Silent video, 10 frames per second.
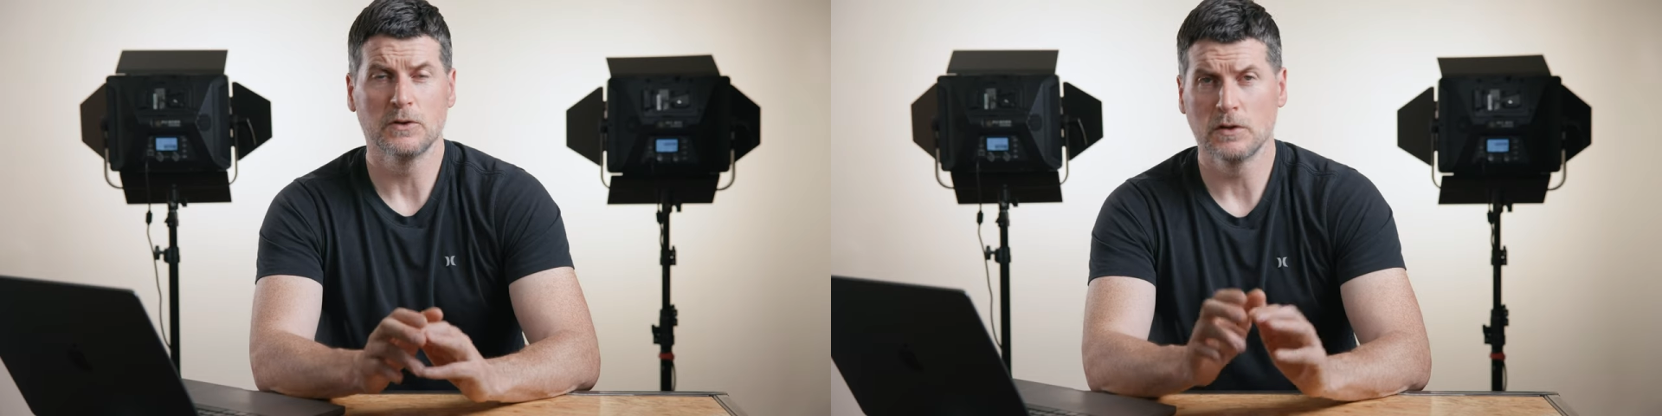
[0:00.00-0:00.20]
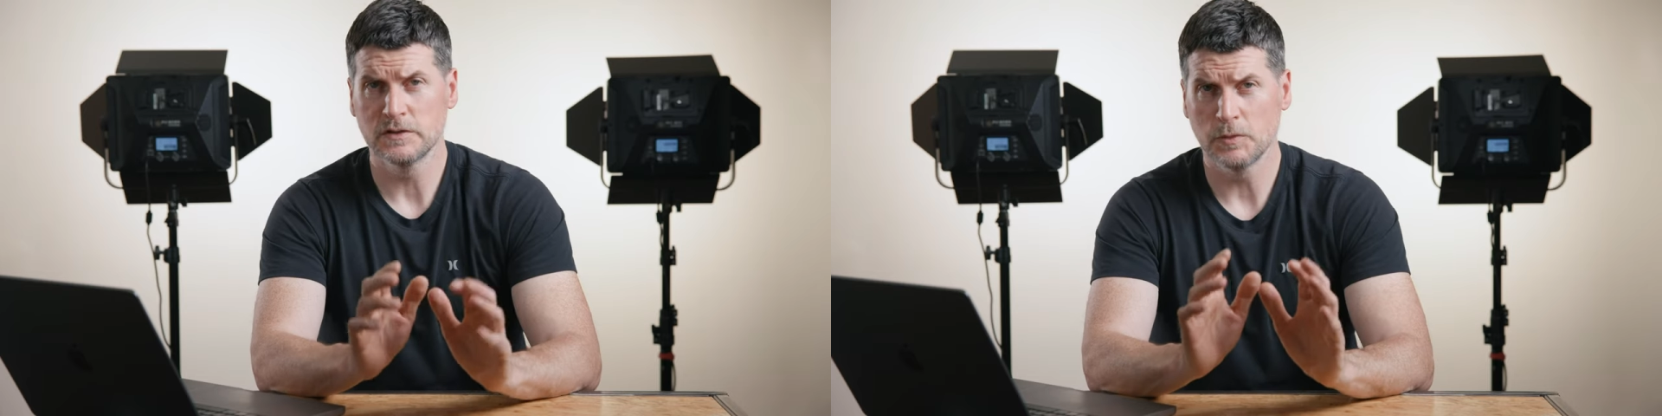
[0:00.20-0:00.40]

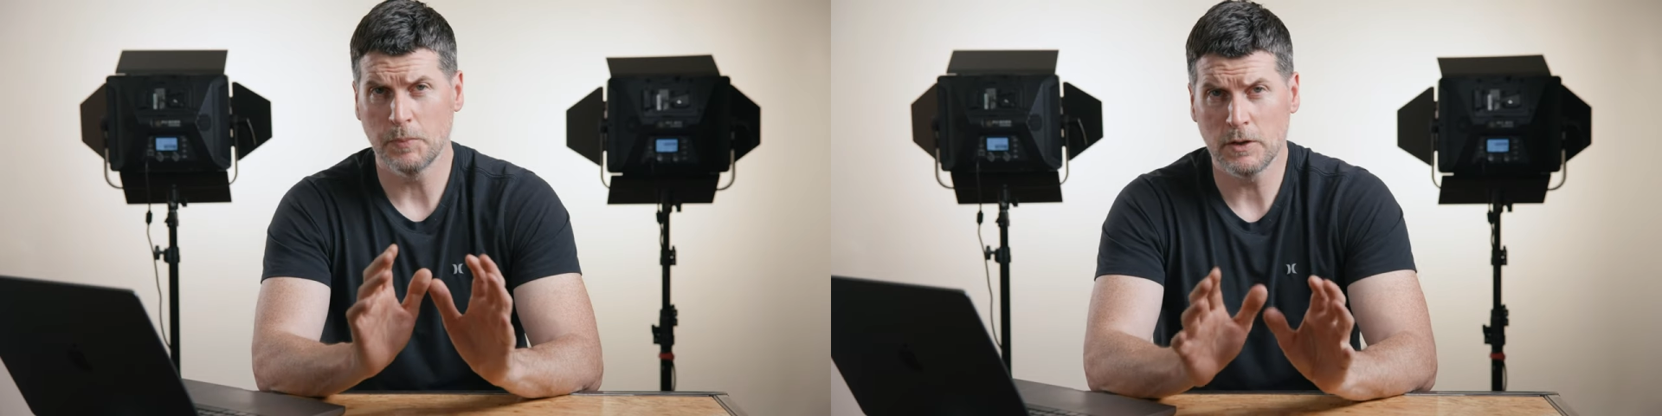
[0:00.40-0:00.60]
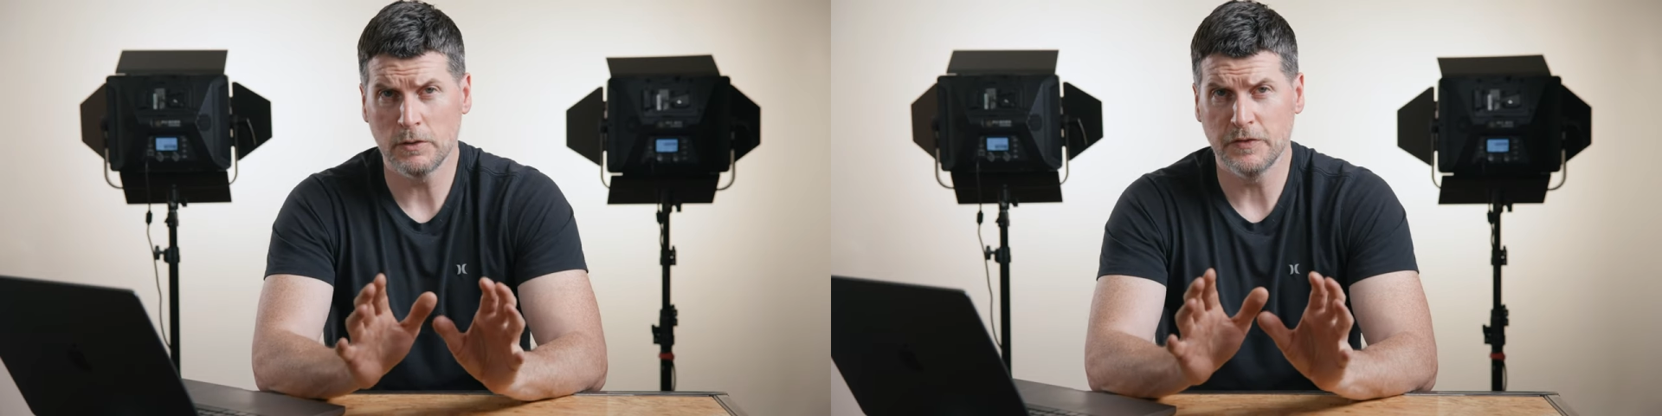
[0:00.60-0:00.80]
They're also
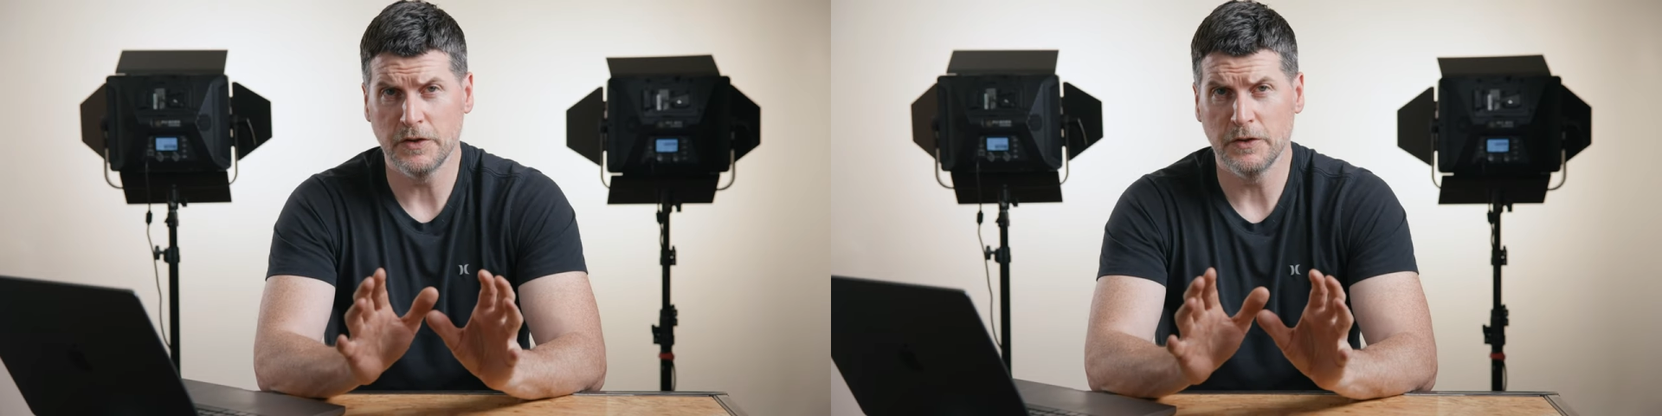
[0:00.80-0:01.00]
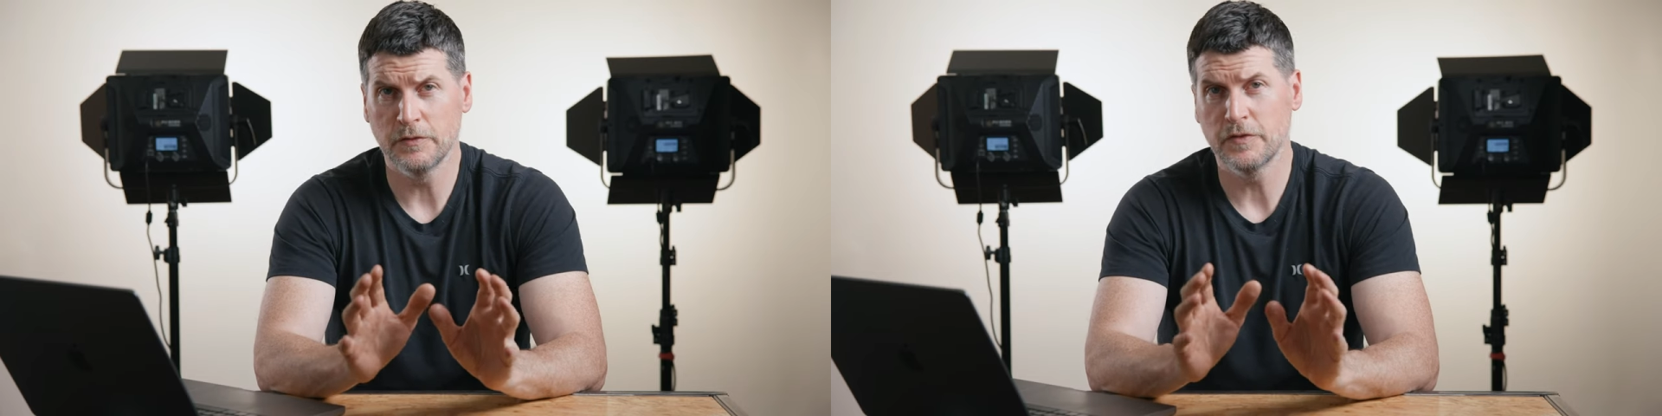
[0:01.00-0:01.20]

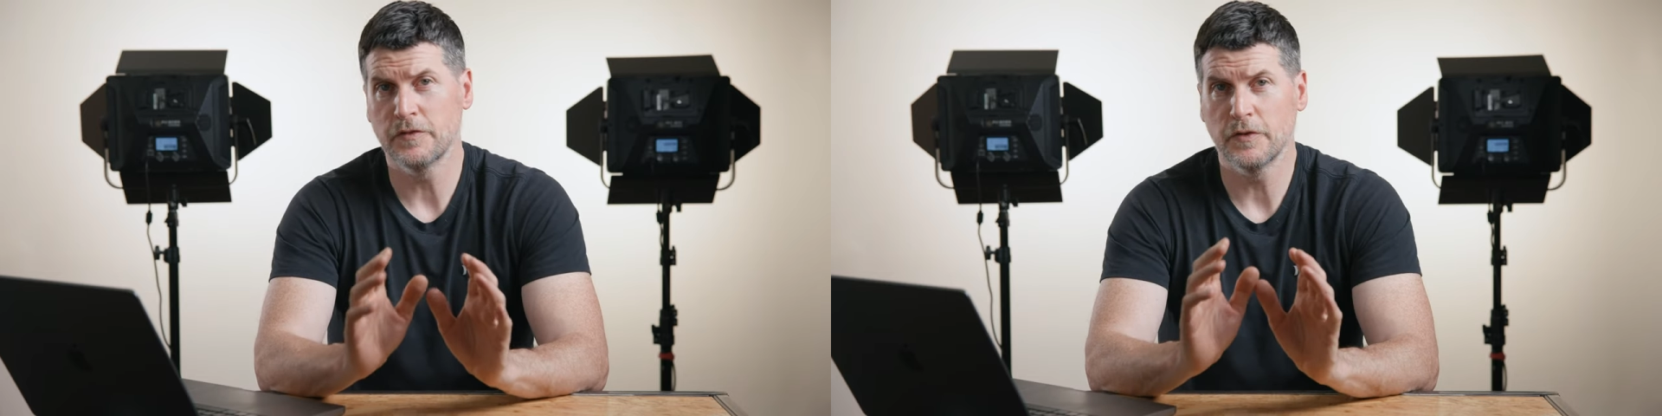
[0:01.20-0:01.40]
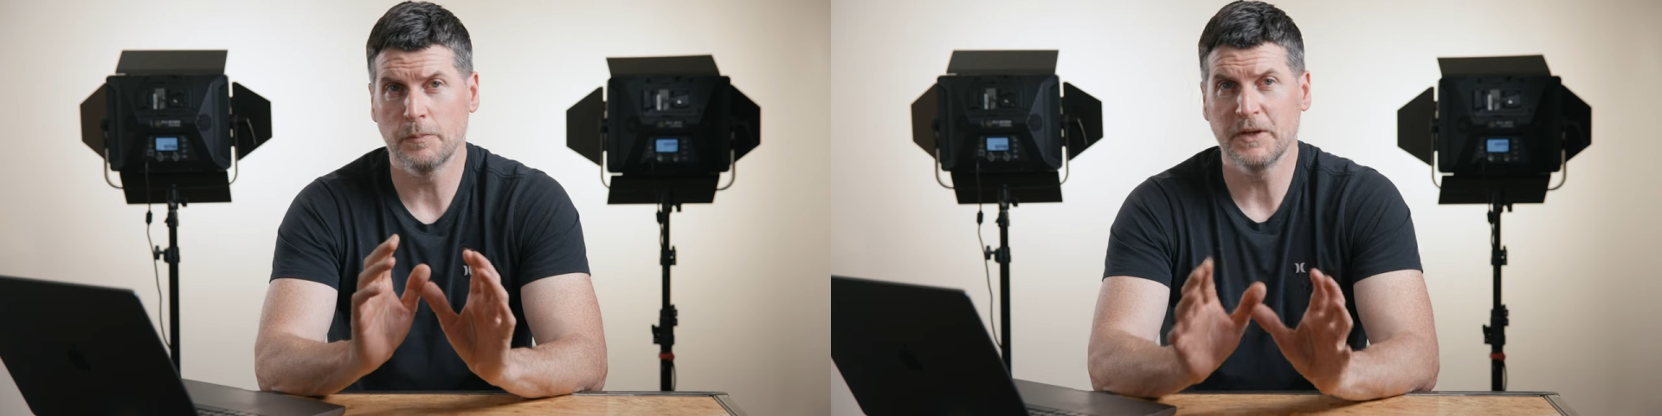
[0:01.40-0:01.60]
powerful enough
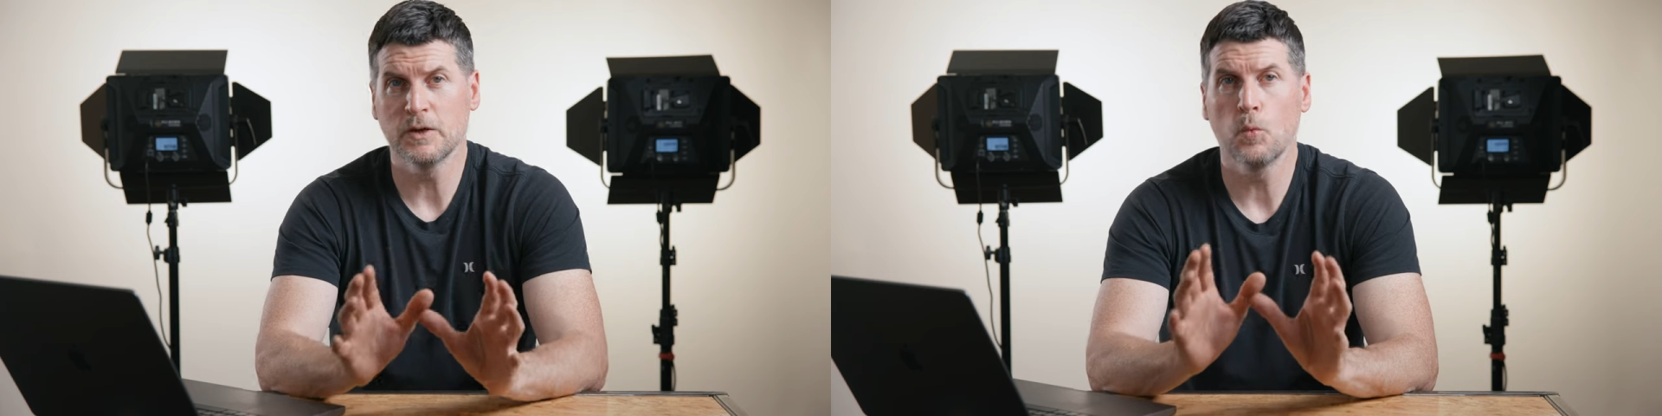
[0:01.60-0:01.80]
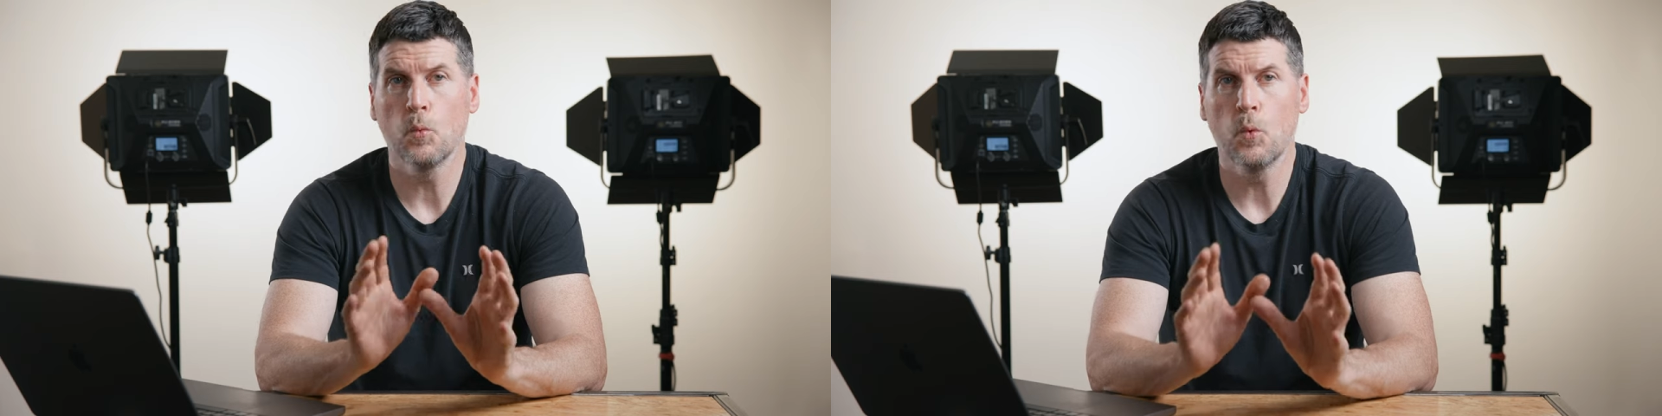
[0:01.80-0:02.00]
for big